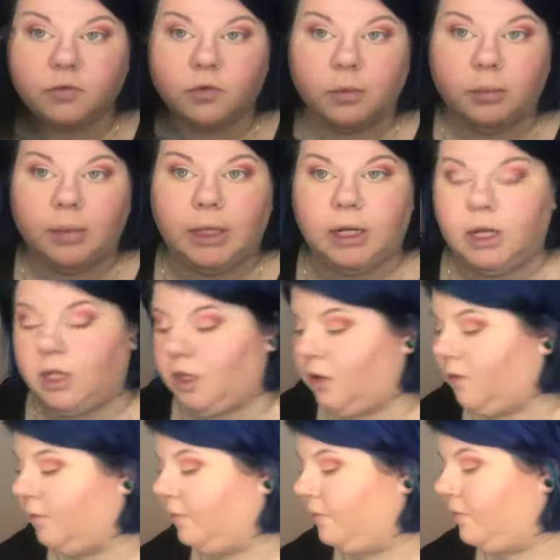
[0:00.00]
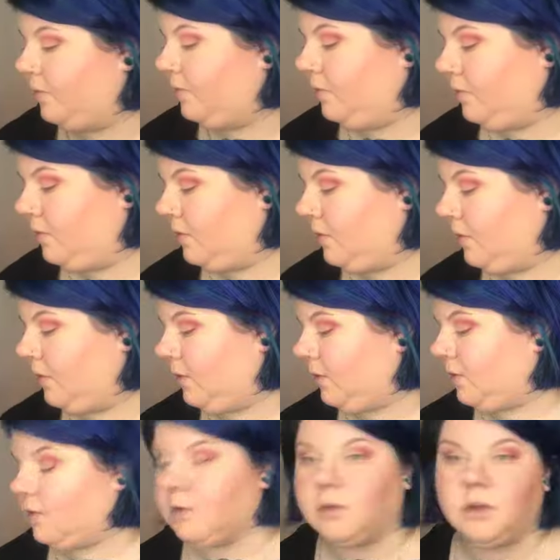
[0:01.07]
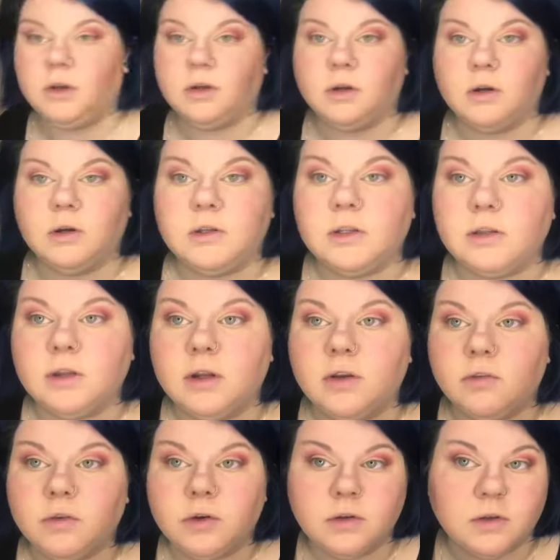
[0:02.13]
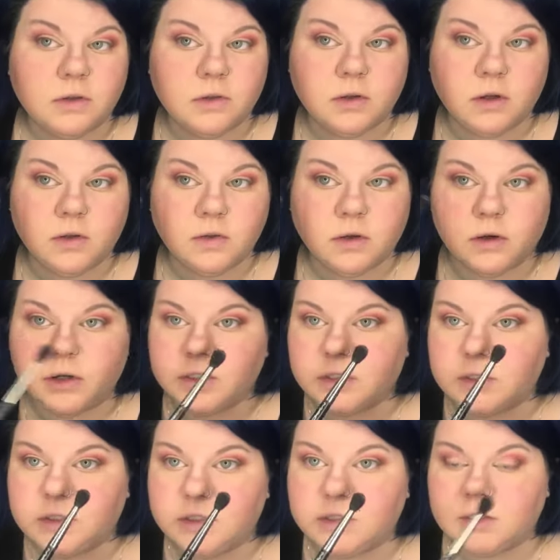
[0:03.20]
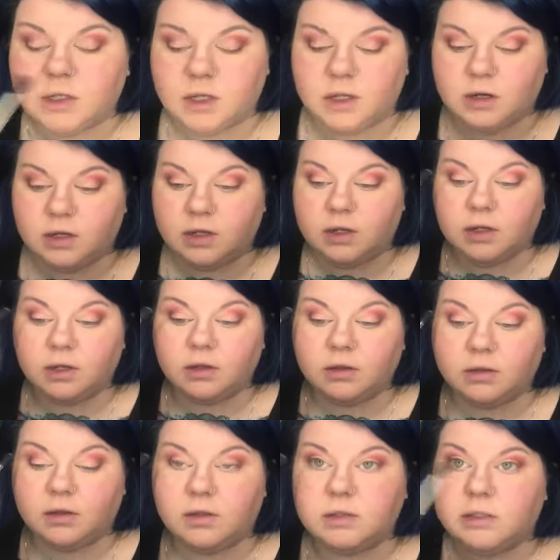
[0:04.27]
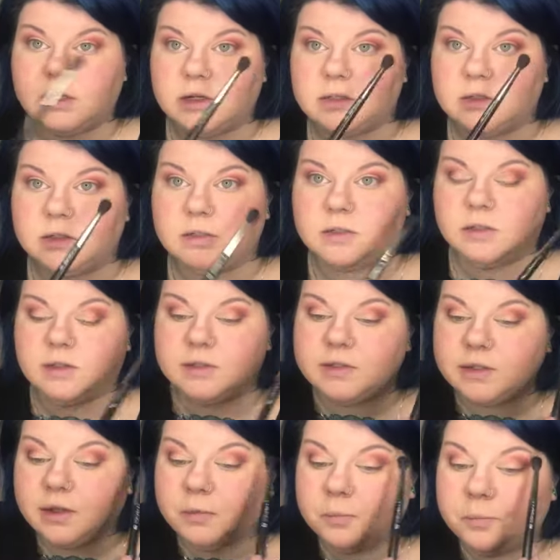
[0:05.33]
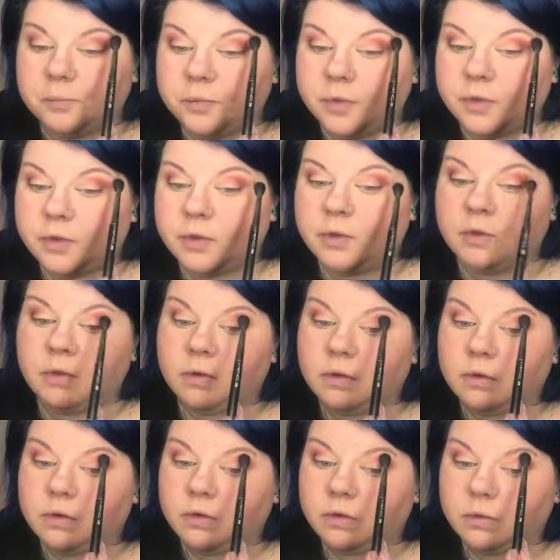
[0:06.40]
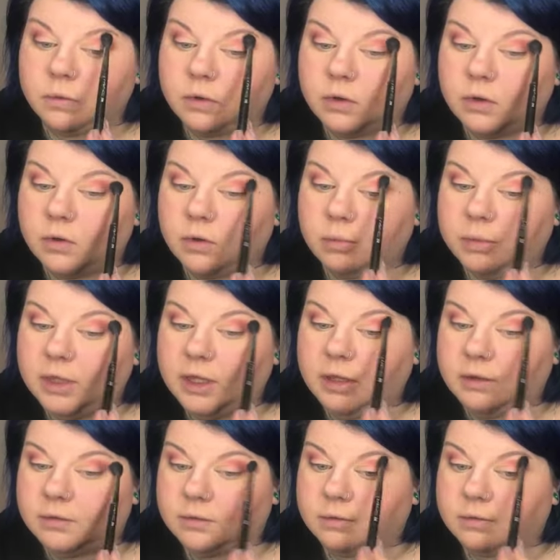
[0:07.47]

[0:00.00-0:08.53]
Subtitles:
from me to you. And you can already see the difference. It's not as harsh on this side as it is on this side. So we're gonna repeat.